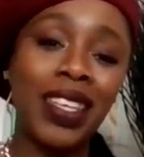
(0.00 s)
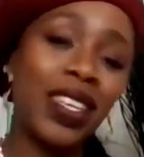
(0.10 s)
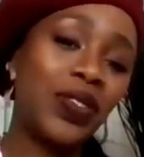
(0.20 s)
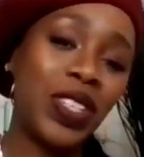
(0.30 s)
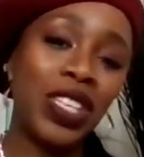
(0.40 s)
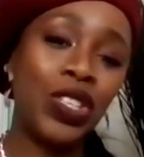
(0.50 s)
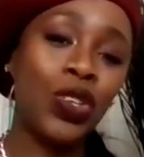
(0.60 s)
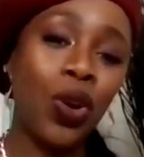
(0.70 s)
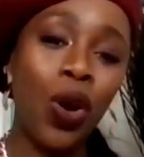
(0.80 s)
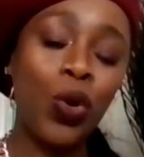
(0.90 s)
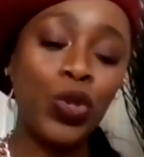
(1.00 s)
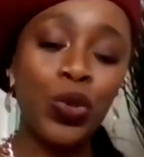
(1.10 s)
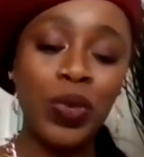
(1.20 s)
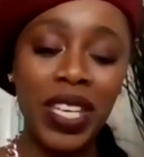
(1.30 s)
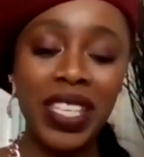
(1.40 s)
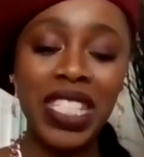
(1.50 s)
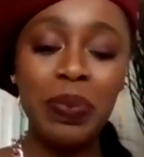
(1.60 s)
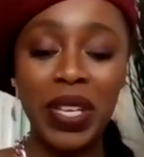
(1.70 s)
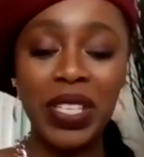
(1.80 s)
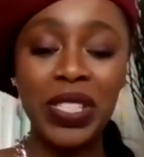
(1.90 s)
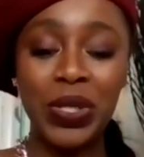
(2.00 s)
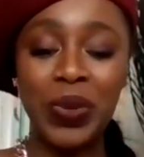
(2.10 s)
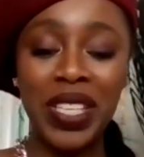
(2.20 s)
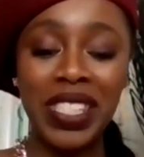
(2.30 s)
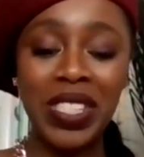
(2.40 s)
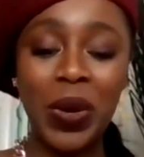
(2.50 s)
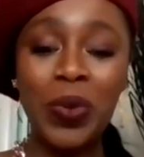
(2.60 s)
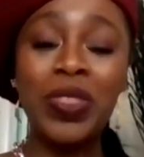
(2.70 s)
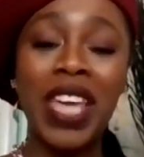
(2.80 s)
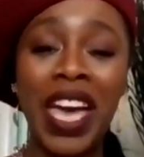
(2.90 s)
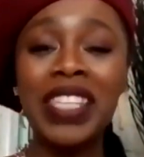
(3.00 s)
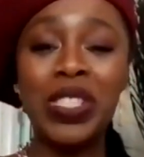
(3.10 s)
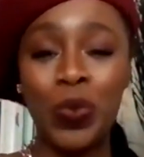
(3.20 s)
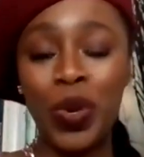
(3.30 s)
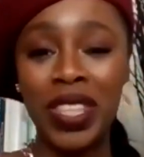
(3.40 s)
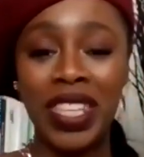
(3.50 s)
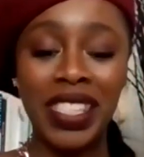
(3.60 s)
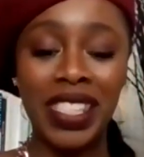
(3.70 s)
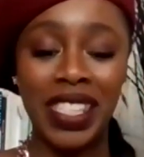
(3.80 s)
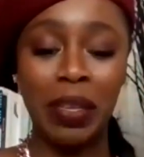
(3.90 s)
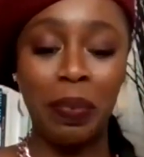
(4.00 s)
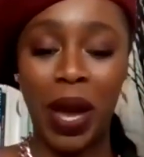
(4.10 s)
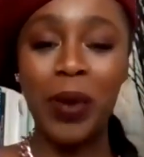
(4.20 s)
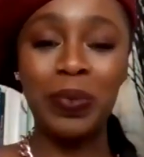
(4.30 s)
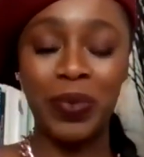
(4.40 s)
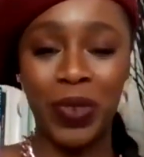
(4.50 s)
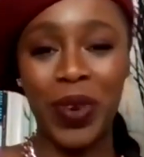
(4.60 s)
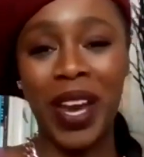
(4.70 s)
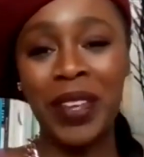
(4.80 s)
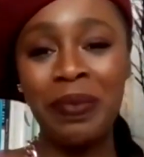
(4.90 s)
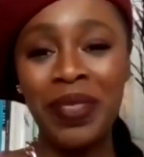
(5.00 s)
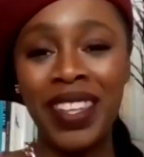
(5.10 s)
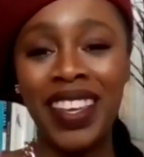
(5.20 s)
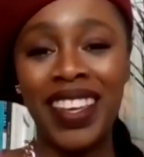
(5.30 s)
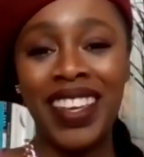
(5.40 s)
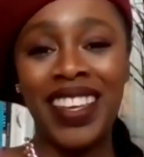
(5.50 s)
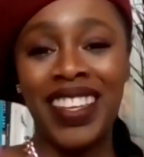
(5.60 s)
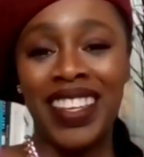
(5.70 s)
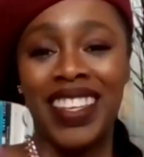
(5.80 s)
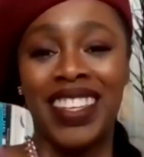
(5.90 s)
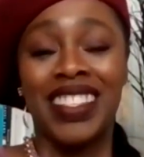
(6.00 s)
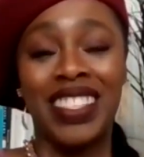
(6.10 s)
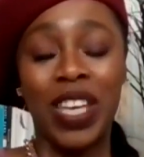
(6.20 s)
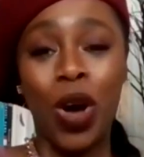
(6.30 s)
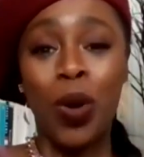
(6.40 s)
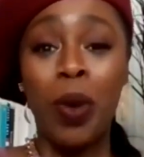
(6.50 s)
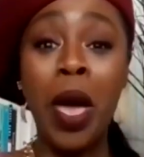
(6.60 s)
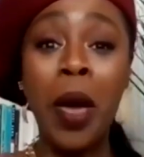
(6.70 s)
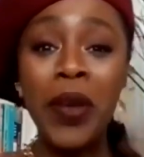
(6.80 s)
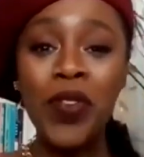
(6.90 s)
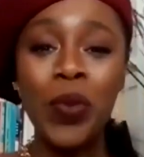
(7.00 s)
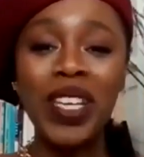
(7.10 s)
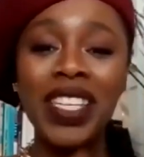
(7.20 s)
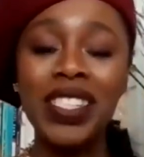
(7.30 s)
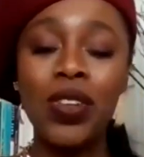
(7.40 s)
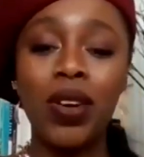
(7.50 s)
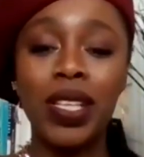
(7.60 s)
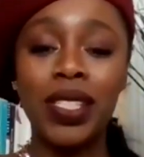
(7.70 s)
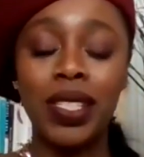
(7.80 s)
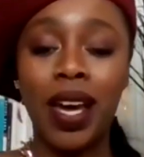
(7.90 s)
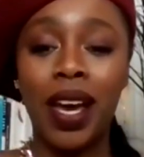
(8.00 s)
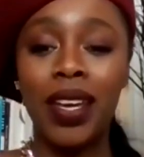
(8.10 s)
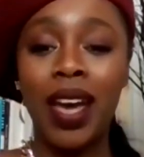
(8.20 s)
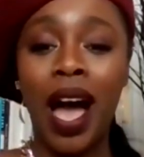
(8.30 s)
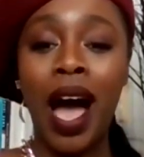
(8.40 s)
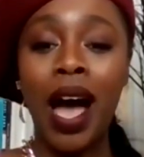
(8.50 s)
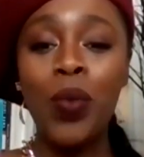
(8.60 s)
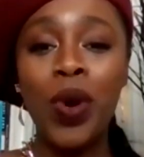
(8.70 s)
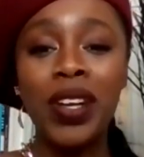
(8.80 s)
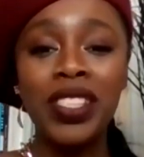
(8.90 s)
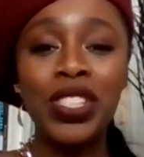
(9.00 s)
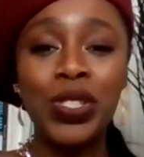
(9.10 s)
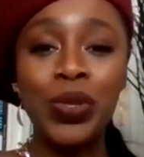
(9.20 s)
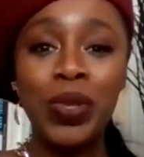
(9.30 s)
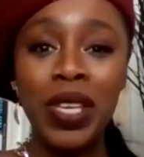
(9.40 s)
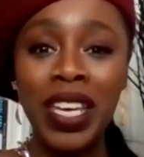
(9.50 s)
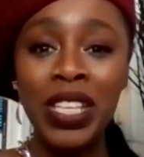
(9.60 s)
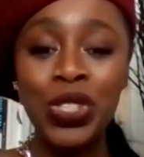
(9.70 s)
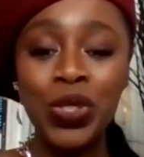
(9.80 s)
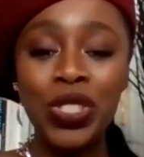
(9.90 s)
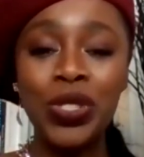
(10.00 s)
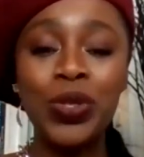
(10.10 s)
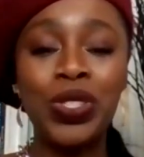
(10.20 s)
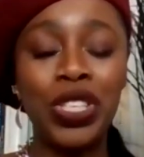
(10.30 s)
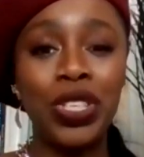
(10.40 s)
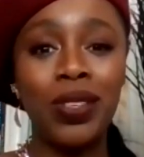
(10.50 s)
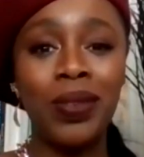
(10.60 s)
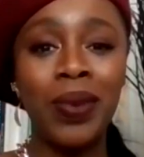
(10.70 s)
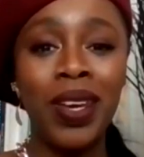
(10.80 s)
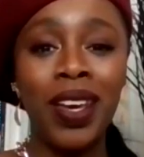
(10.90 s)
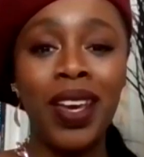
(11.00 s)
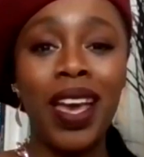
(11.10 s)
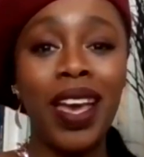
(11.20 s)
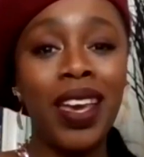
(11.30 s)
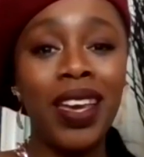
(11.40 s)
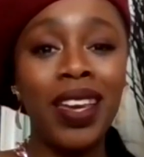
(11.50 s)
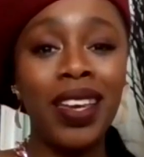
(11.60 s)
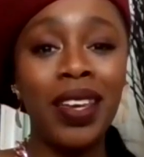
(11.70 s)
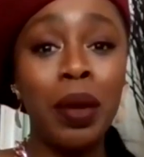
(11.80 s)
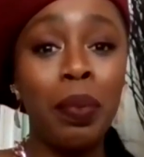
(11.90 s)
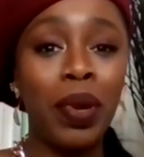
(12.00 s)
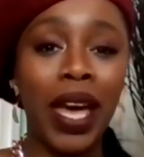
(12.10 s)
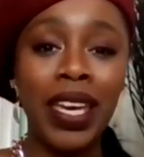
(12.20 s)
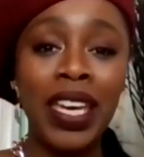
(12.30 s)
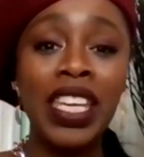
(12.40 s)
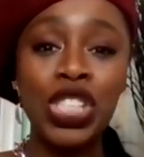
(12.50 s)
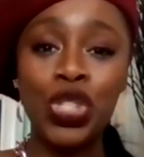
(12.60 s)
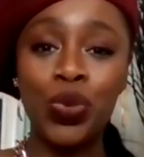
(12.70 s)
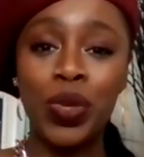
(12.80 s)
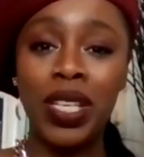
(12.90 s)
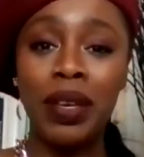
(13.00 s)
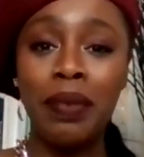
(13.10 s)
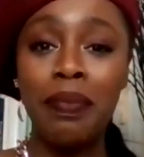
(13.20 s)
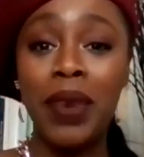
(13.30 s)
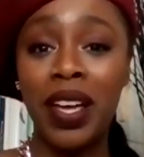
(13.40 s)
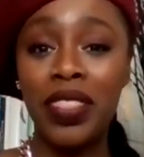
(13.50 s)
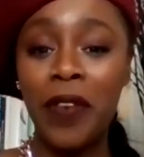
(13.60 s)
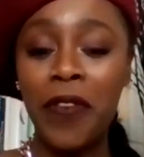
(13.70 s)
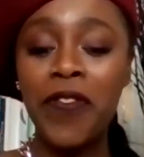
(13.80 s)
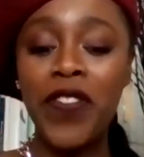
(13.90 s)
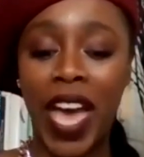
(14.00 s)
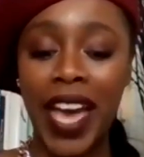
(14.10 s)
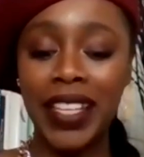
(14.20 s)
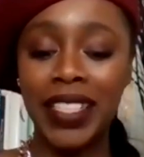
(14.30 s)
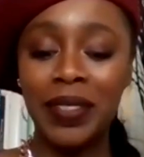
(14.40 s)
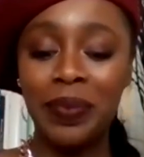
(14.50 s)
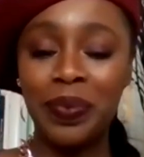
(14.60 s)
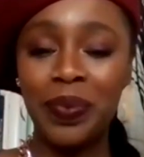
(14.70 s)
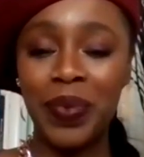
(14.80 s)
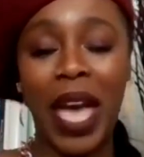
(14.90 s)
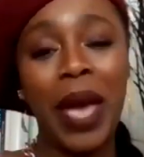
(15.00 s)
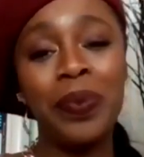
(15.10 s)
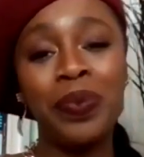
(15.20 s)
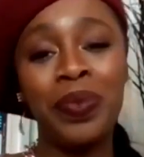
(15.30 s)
gives it your own unique spin to it. So that's what this is about. All right. So before we get started tonight, I want to introduce to you a Black History Month fact. Okay.